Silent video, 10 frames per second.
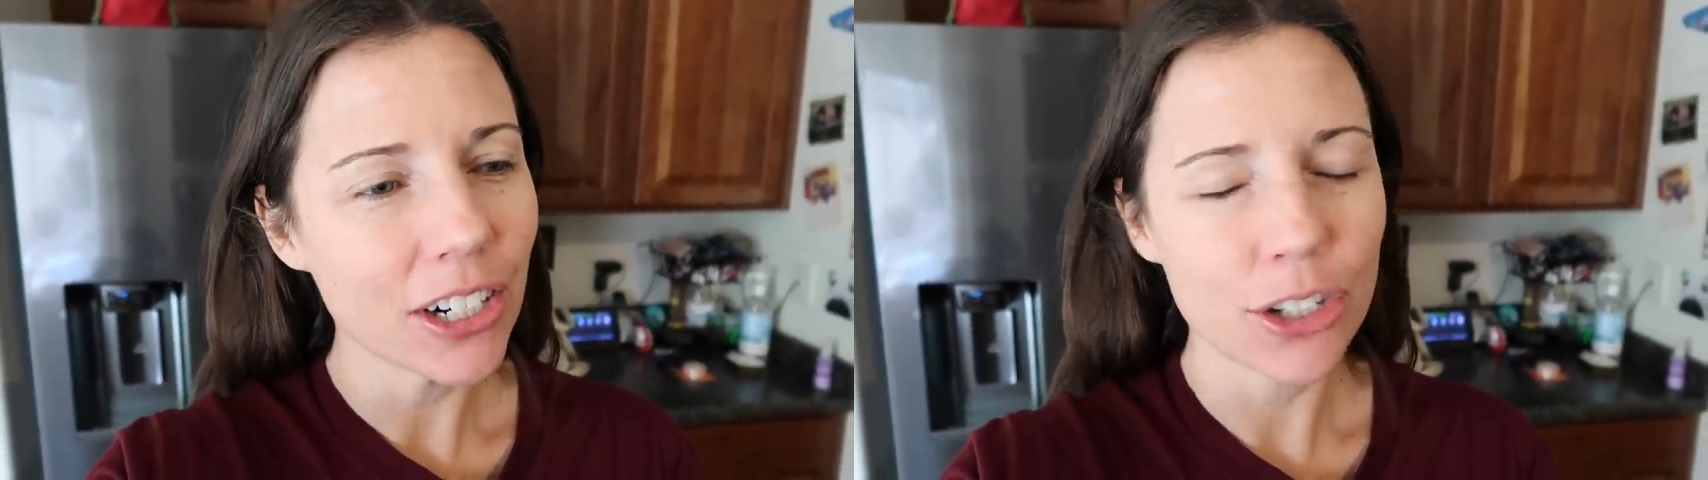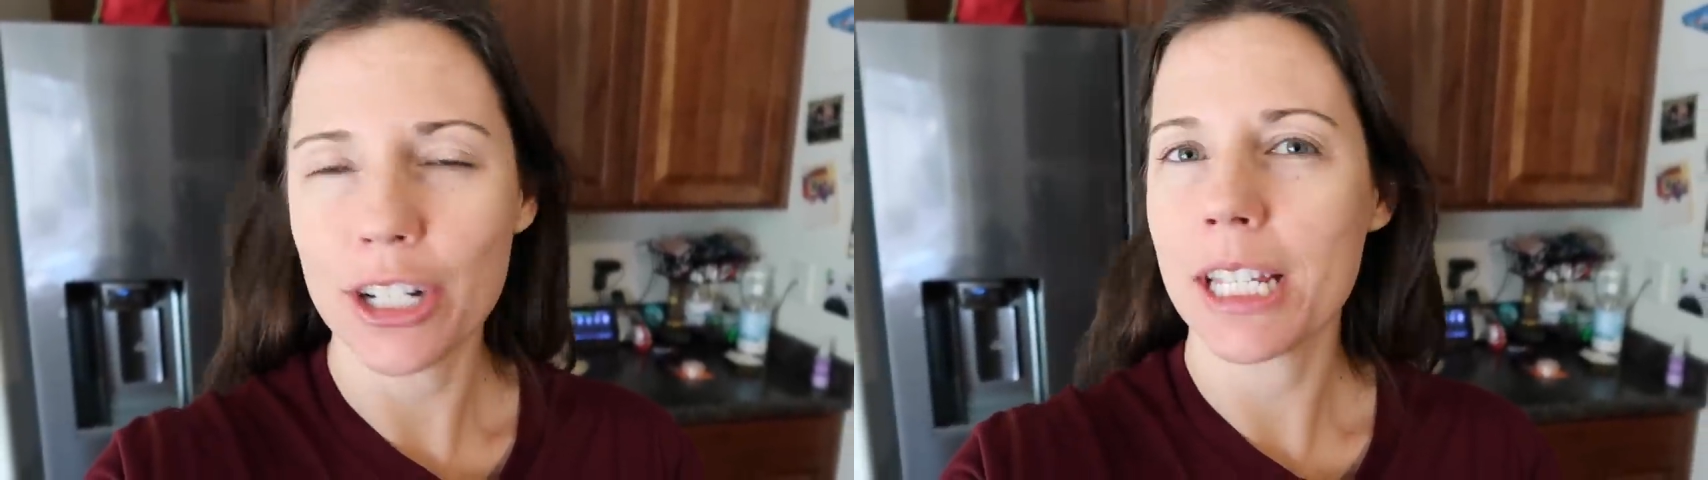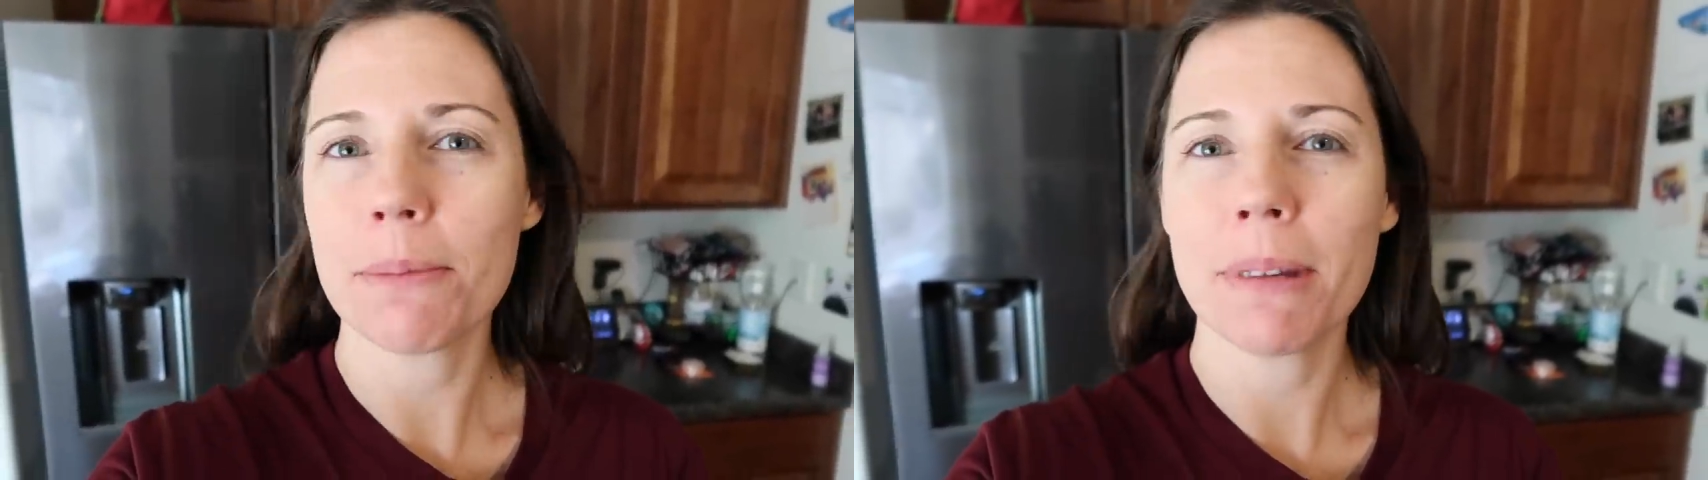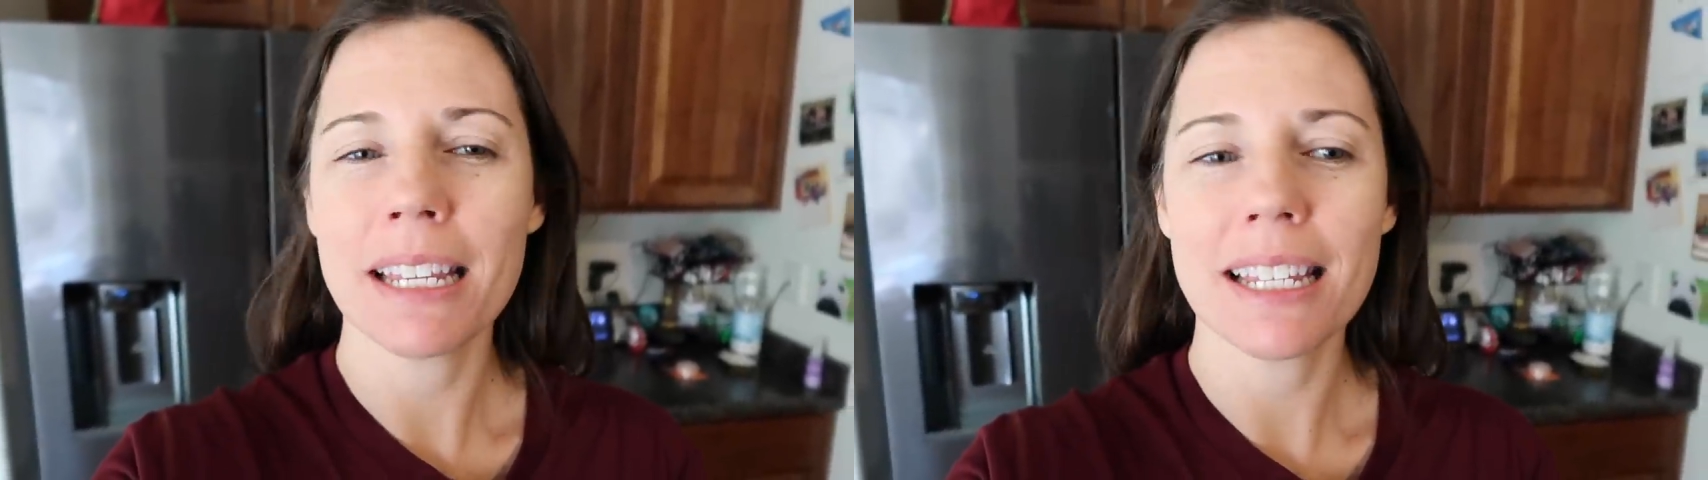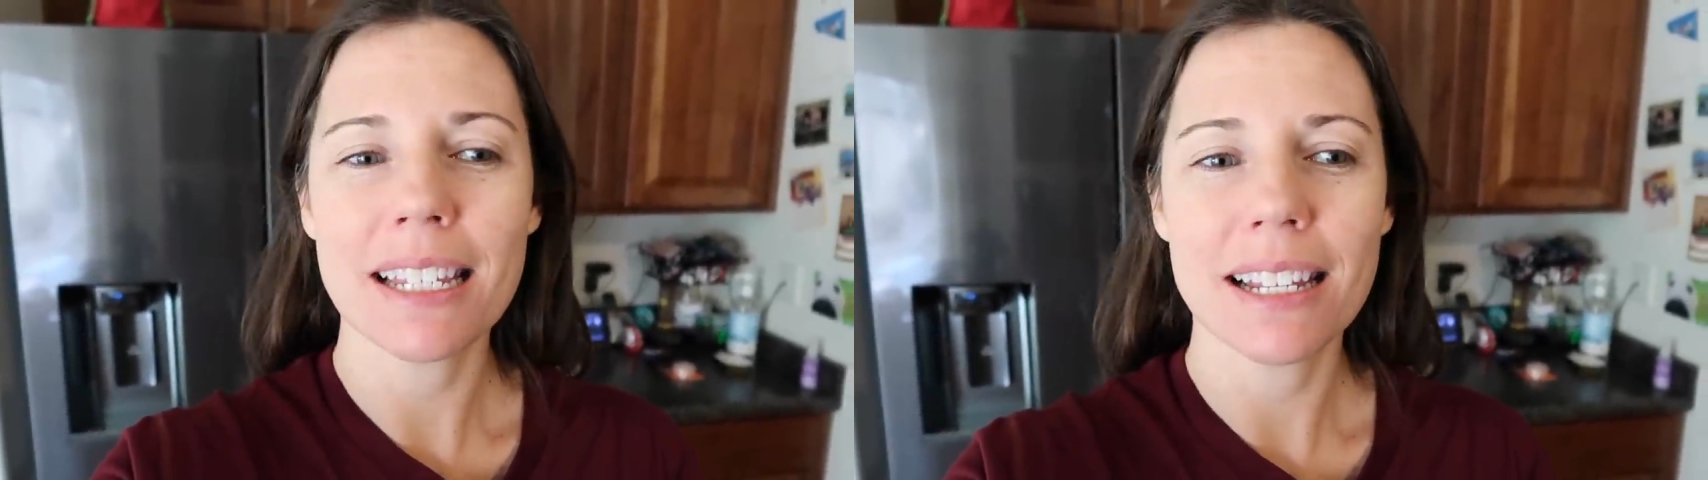
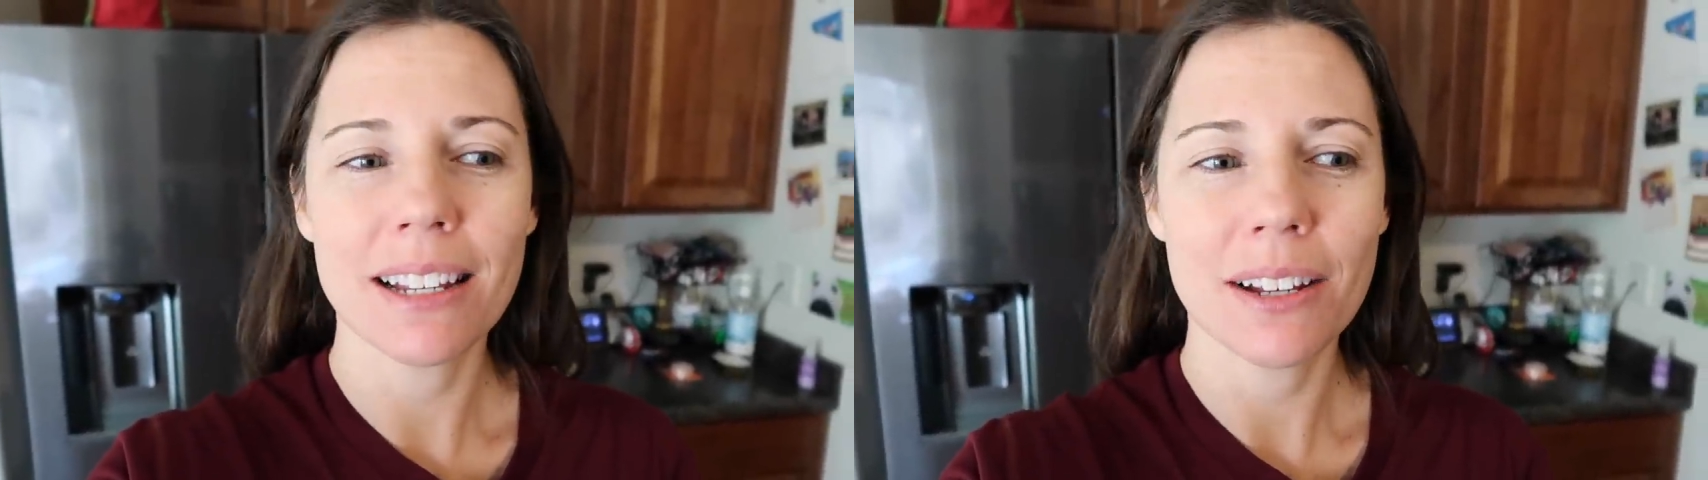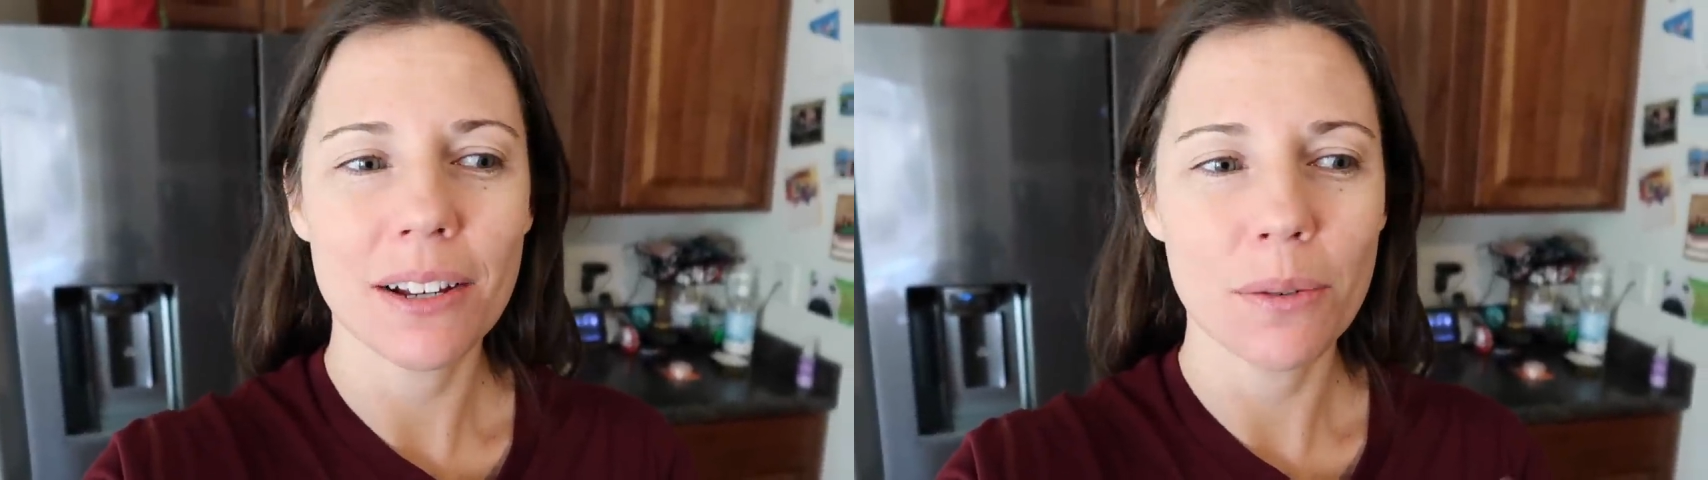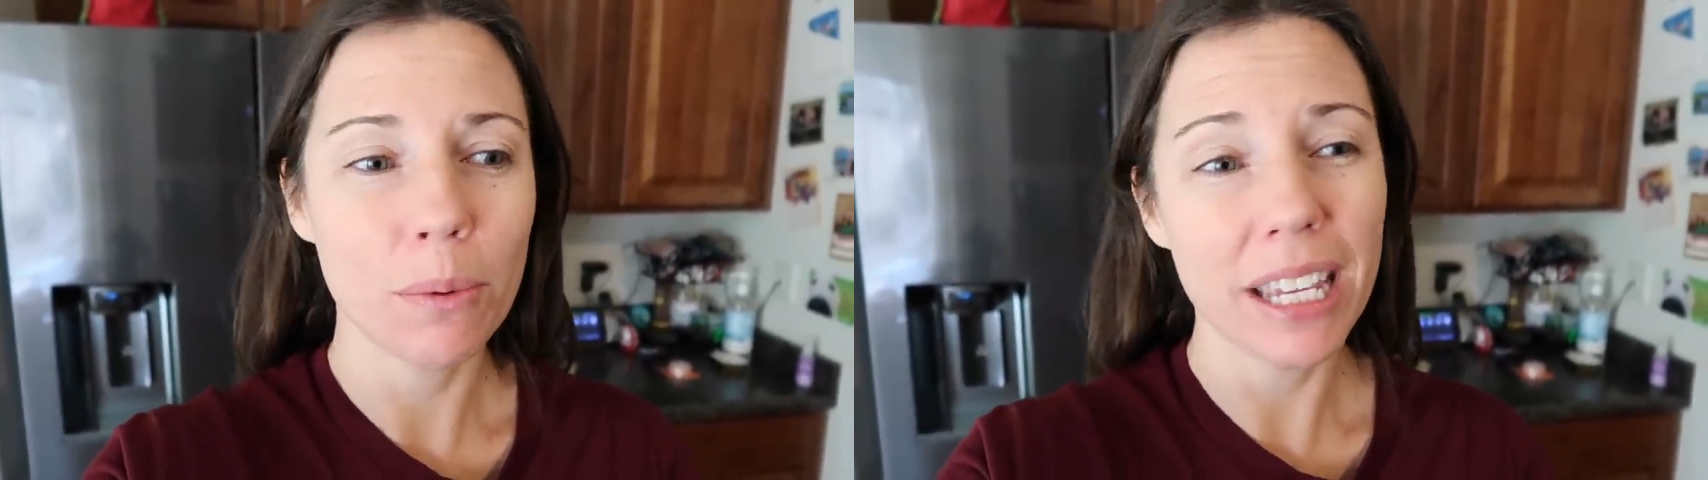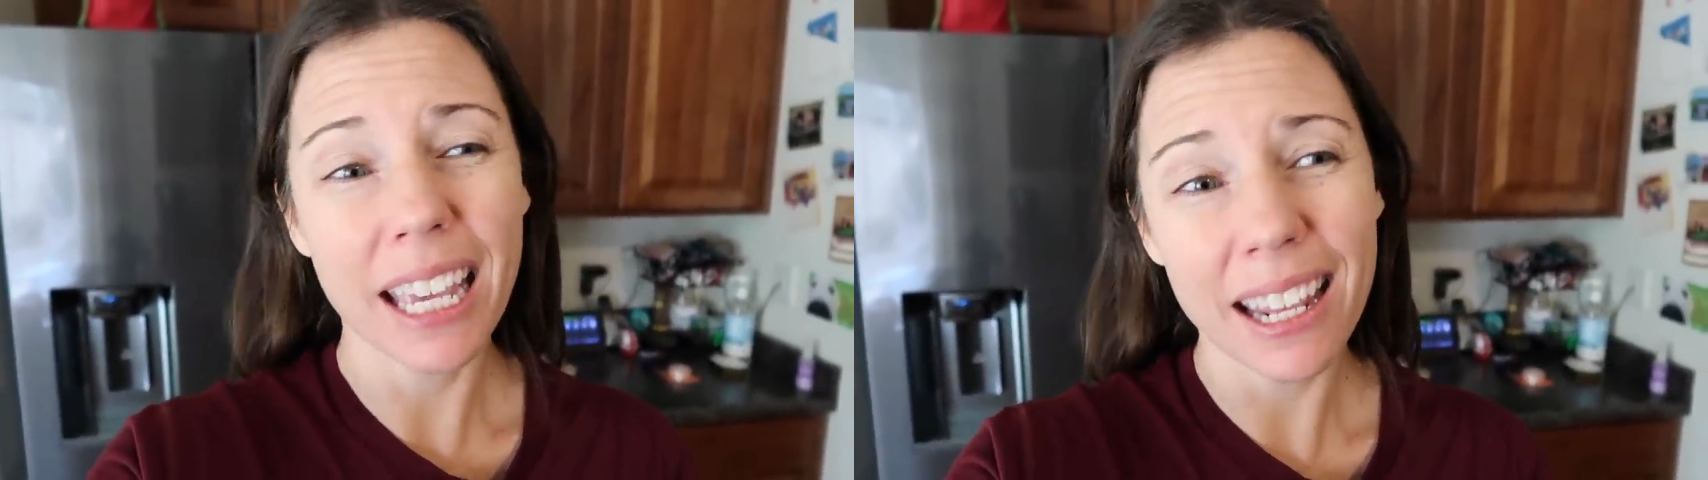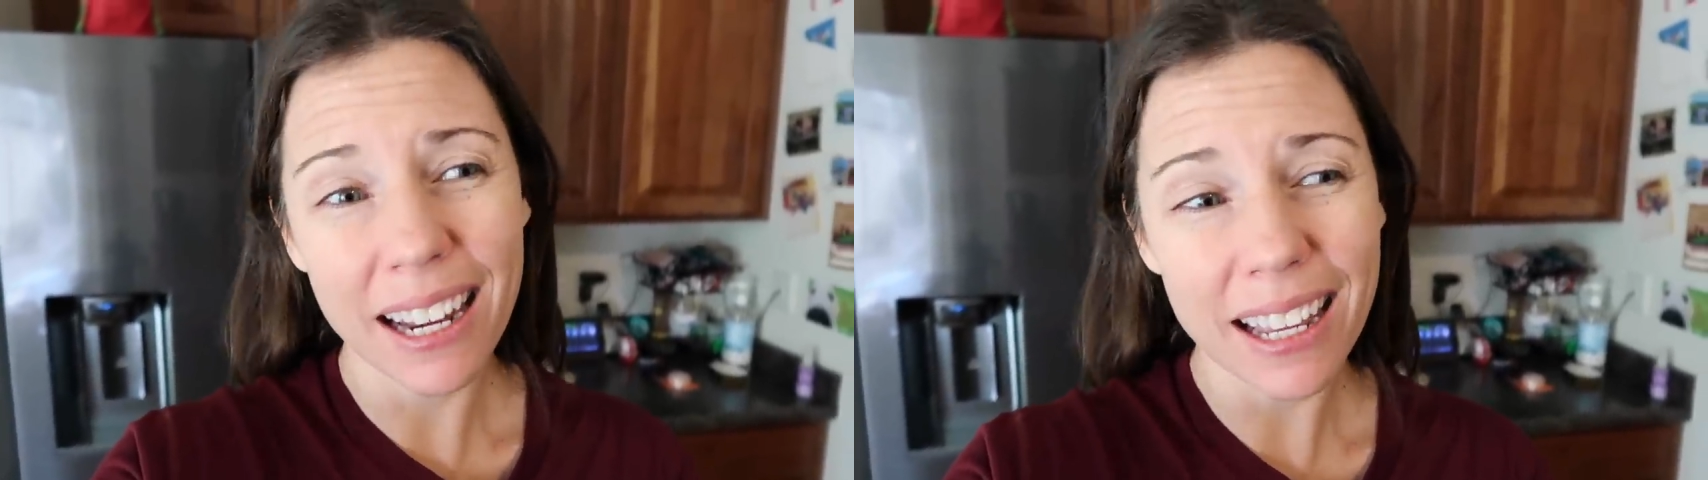Christmas
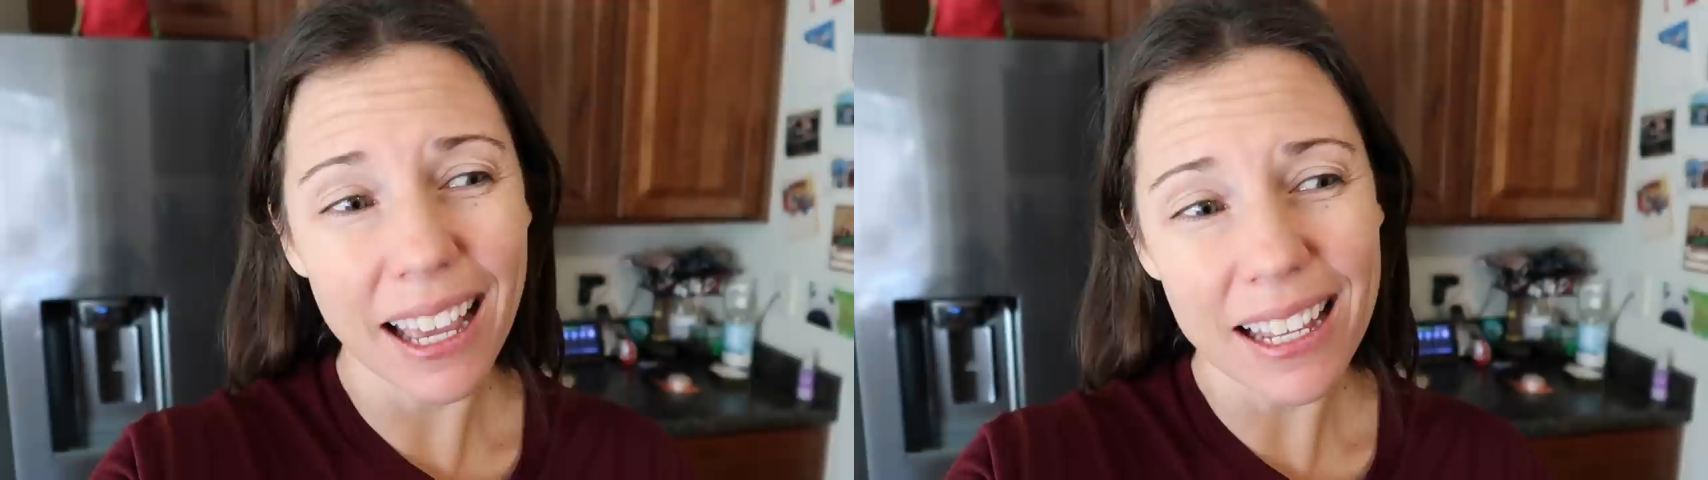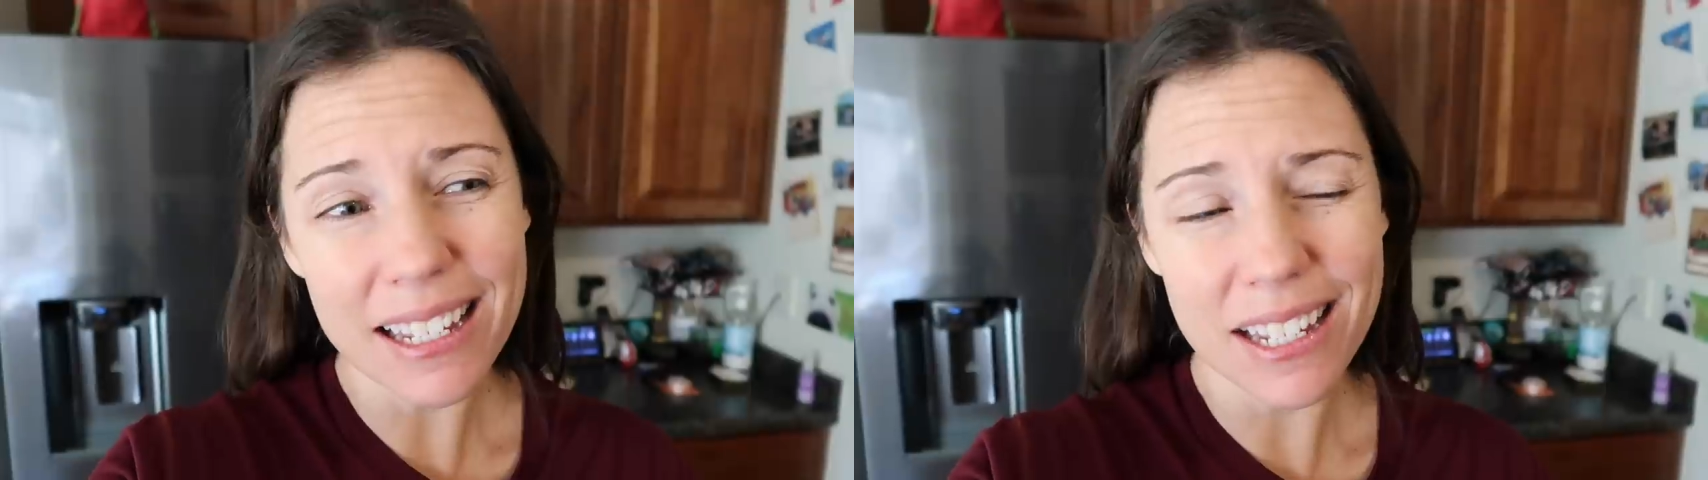weekend, I guess.